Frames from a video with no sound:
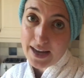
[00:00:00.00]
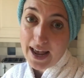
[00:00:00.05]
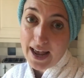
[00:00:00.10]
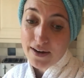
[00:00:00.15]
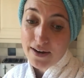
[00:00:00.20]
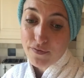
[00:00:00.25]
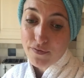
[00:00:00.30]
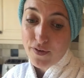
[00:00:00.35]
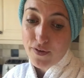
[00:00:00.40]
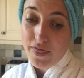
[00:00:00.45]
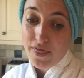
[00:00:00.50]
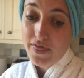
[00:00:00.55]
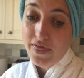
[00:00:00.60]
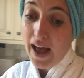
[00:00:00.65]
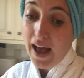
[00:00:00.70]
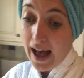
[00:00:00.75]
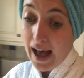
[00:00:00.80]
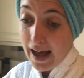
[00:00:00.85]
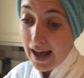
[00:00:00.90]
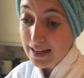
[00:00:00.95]
And for
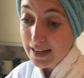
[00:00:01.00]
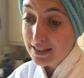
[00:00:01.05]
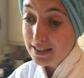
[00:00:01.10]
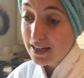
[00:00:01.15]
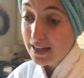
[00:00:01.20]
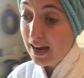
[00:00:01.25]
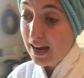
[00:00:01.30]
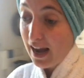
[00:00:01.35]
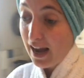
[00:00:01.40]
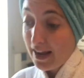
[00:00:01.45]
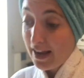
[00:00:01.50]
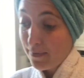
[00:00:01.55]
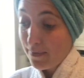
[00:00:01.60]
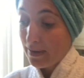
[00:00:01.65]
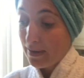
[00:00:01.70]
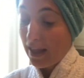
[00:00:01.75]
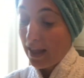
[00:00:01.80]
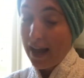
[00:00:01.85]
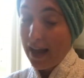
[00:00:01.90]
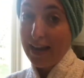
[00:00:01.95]
that, I am
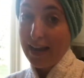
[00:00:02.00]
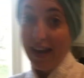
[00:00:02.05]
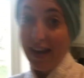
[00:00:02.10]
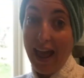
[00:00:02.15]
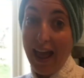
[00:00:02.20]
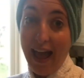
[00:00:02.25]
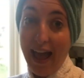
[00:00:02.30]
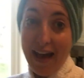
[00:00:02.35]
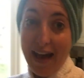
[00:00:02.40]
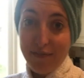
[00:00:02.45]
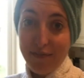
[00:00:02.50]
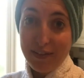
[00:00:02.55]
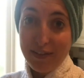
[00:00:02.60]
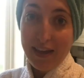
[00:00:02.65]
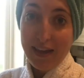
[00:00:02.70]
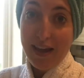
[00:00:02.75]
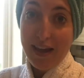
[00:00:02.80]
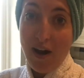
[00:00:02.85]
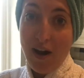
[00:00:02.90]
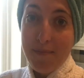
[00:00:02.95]
relying
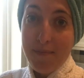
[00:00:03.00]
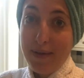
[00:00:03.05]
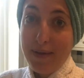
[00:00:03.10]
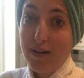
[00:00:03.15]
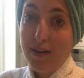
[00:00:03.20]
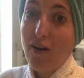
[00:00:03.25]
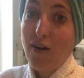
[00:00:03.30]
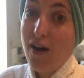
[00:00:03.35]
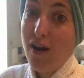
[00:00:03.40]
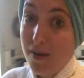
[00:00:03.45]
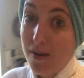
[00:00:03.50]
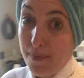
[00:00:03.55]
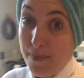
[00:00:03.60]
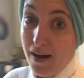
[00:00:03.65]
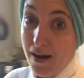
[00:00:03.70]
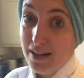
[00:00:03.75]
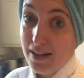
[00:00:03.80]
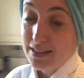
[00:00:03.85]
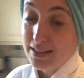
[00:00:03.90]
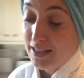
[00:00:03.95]
heavily on my crock
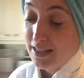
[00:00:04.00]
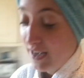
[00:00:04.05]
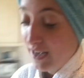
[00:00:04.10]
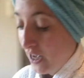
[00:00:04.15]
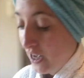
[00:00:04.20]
pot.